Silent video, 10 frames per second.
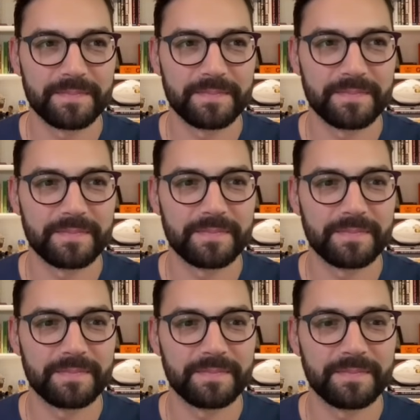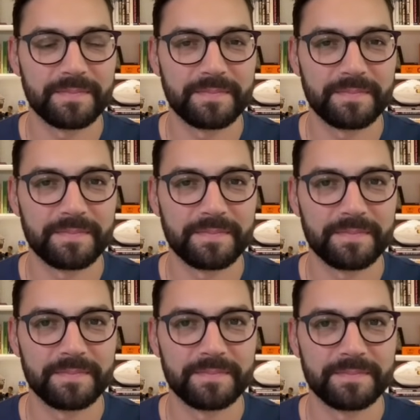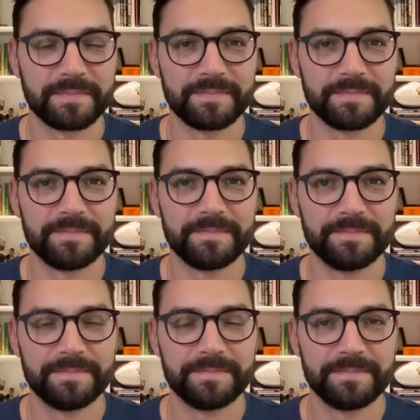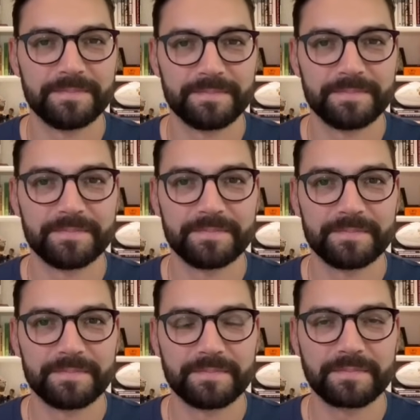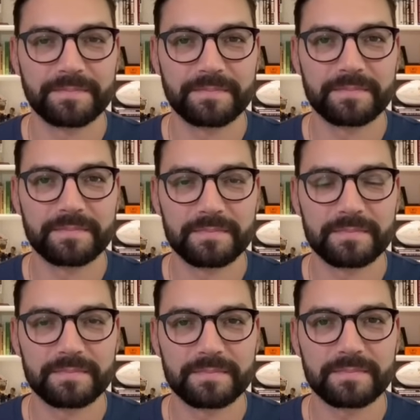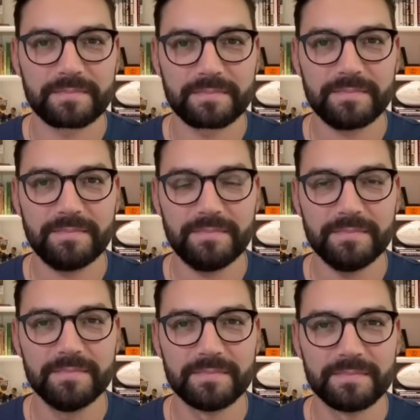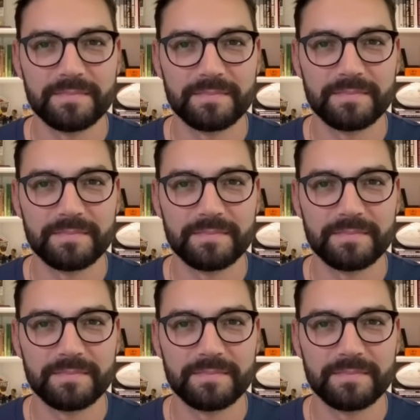This person isn't speaking.